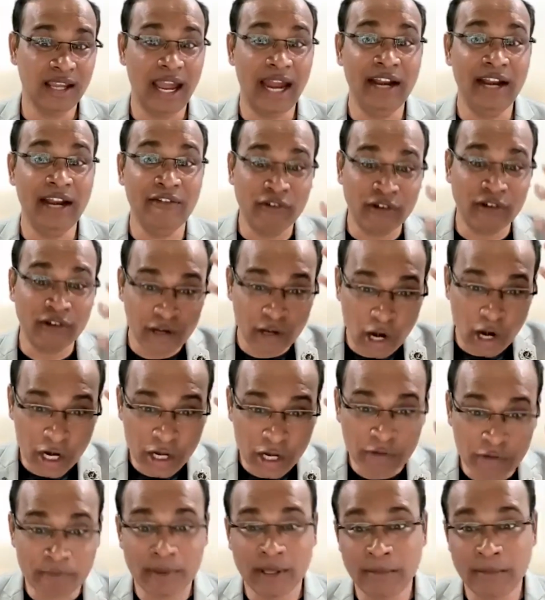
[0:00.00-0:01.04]
And for a
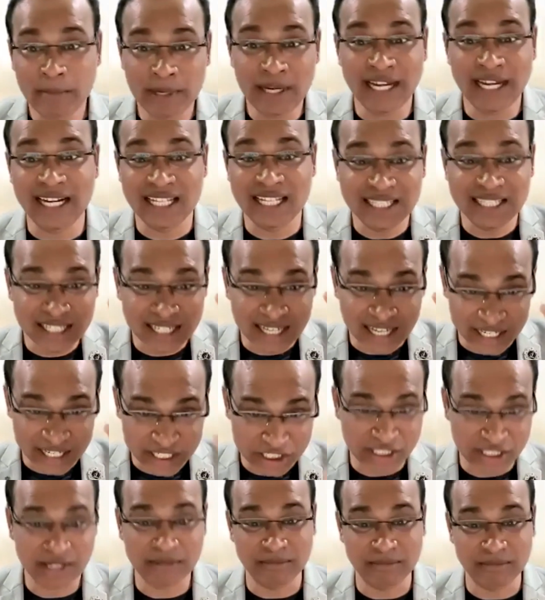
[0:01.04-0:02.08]
lot of people, it is a
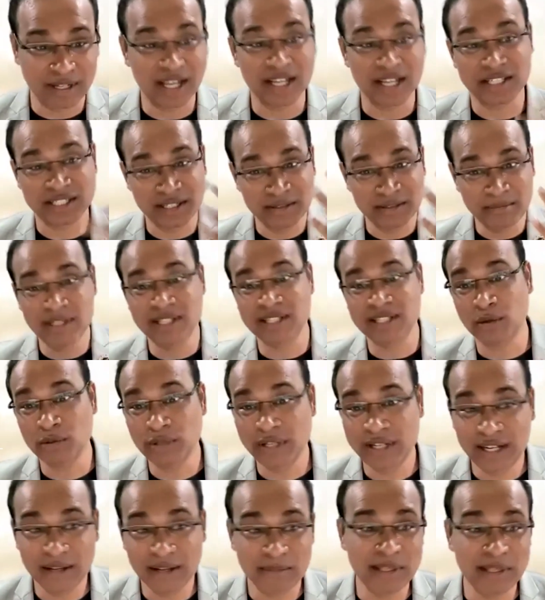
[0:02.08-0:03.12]
custom. Custom in South
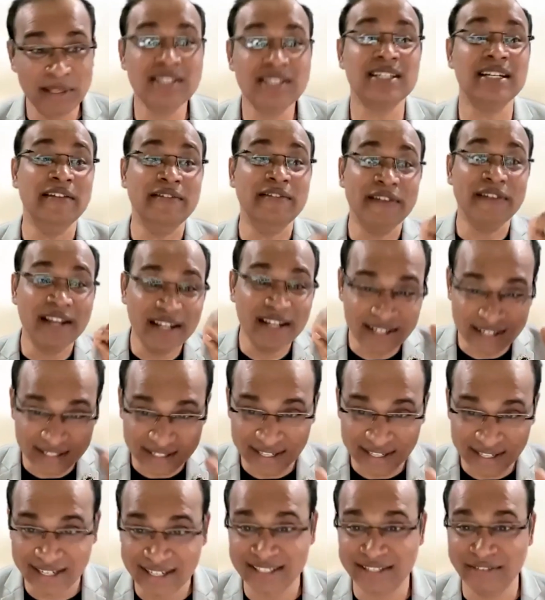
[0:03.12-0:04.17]
India means difficult.
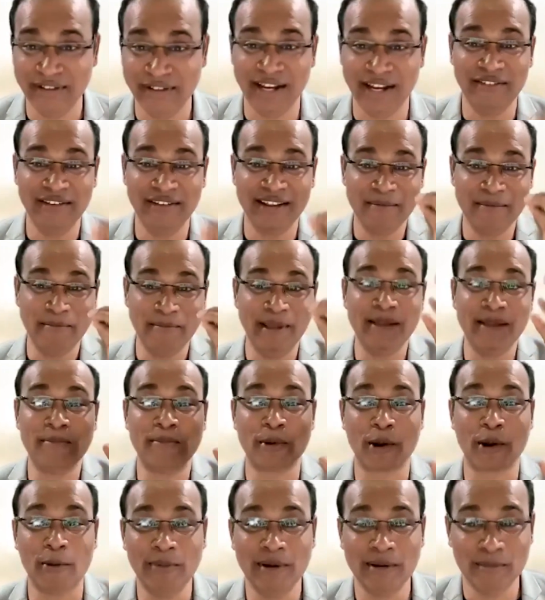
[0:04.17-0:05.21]
It is a very, very big
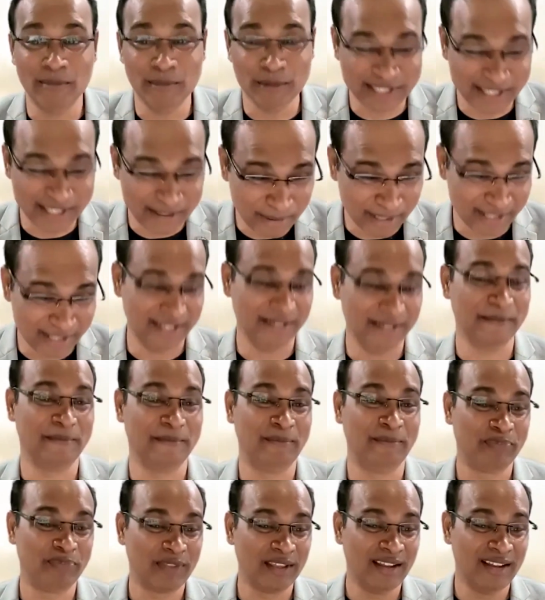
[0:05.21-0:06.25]
problem, musibat.
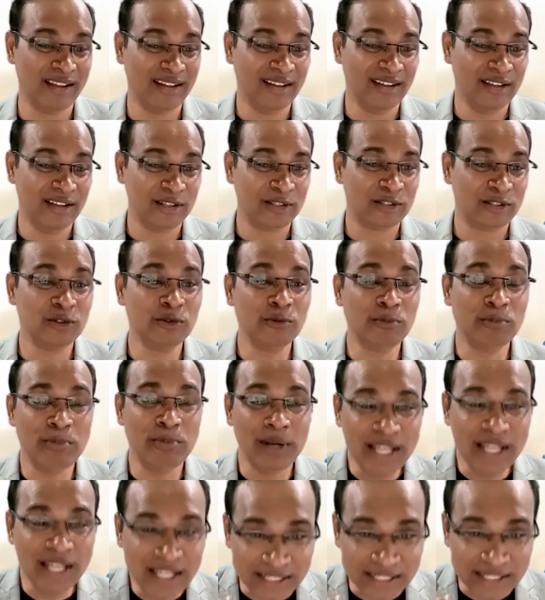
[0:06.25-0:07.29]
So
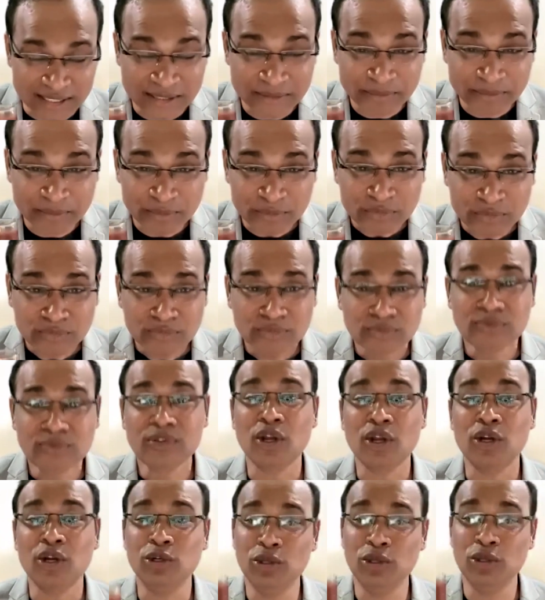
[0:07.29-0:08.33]
please,
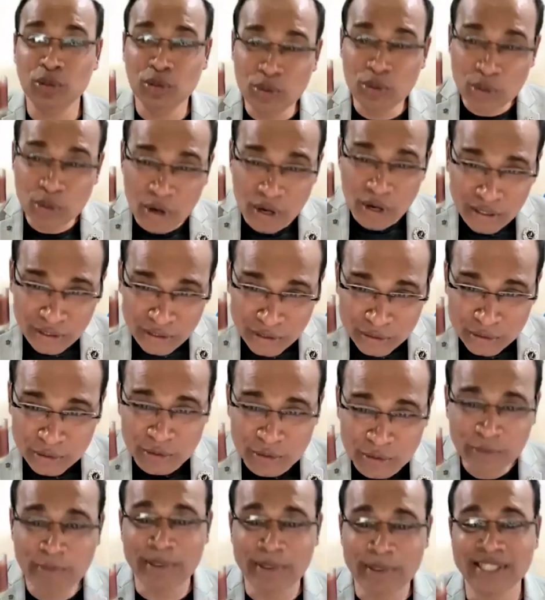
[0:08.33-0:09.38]
do not
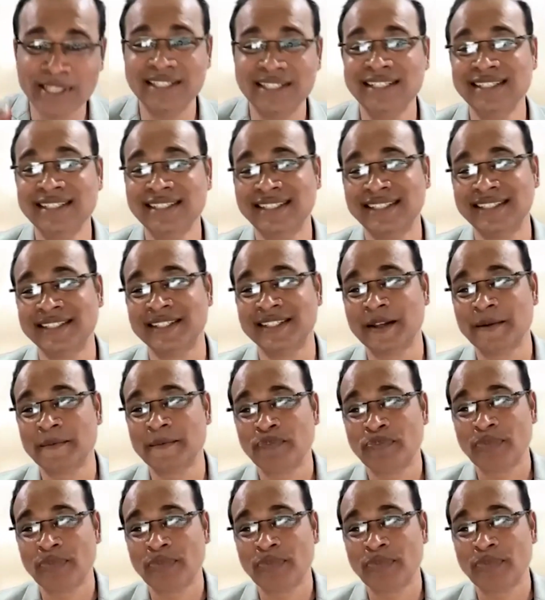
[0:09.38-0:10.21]
do business